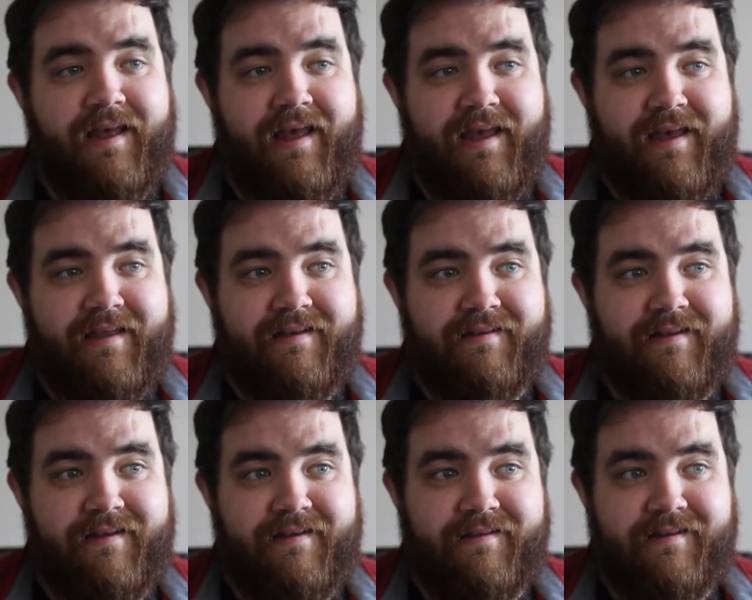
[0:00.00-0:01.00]
And
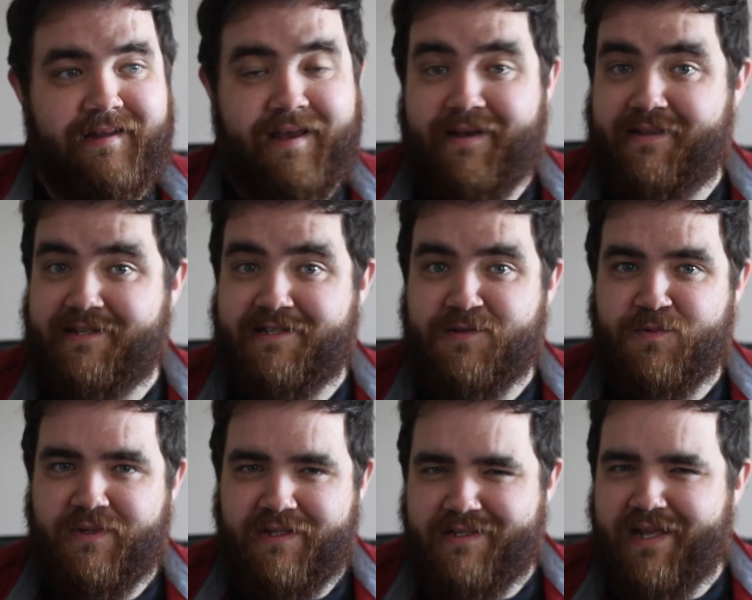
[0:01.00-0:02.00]
yeah, this is
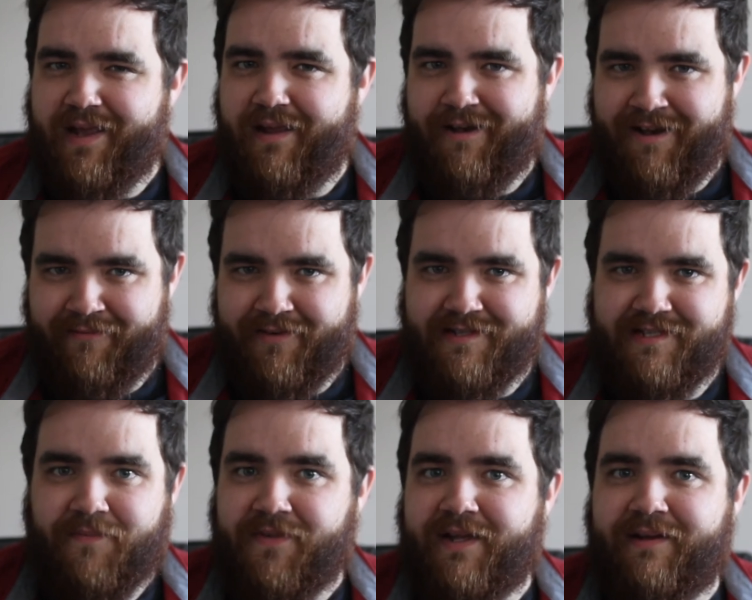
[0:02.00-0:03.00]
really taking off into
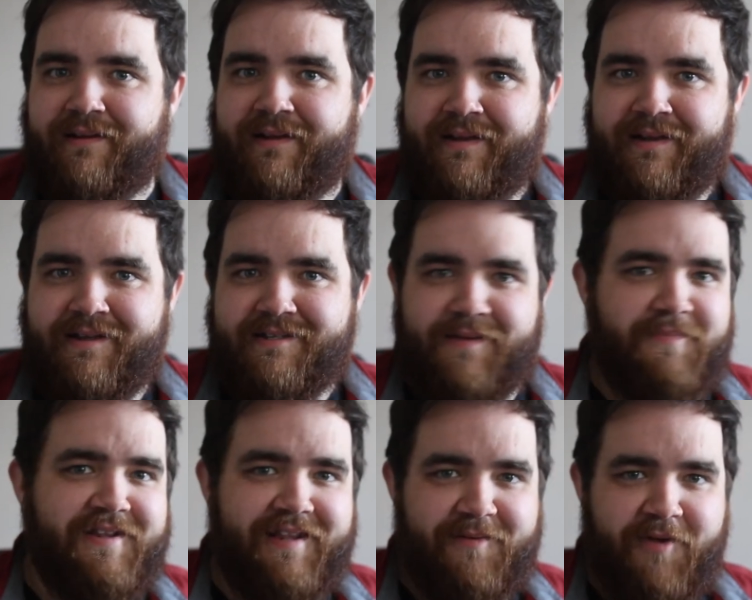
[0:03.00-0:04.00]
something
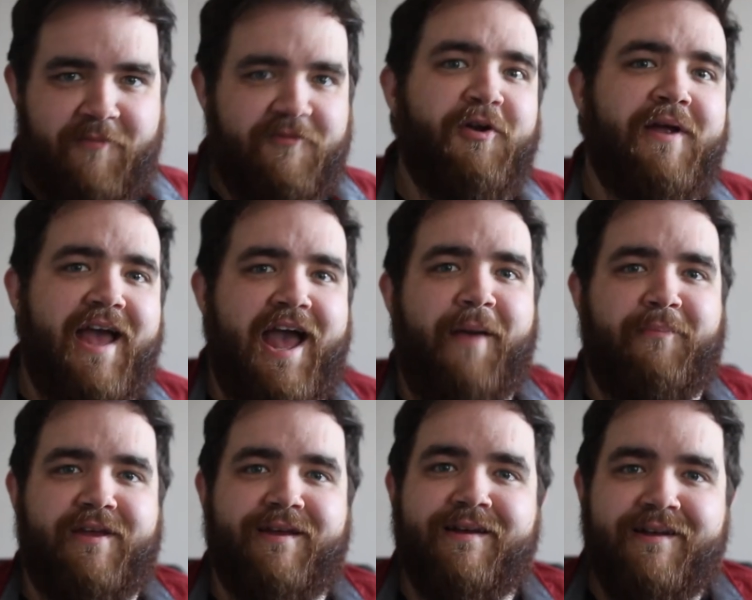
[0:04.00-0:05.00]
that I'm very
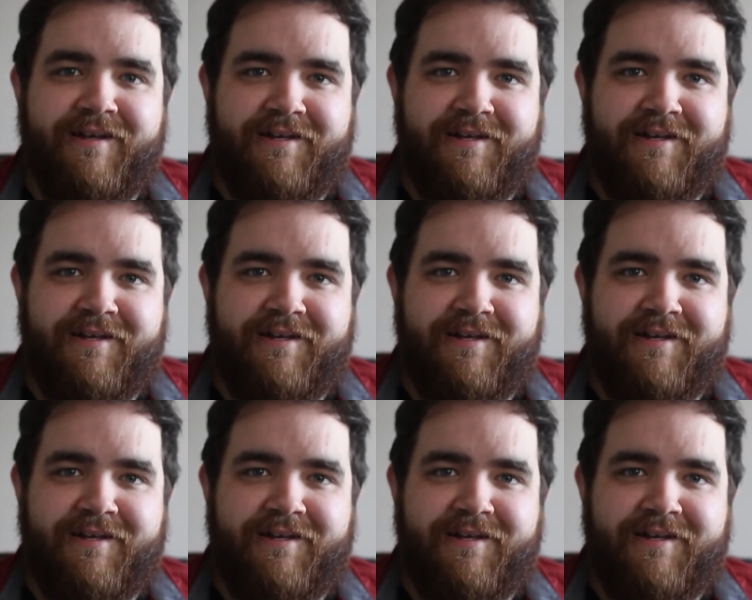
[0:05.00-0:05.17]
happy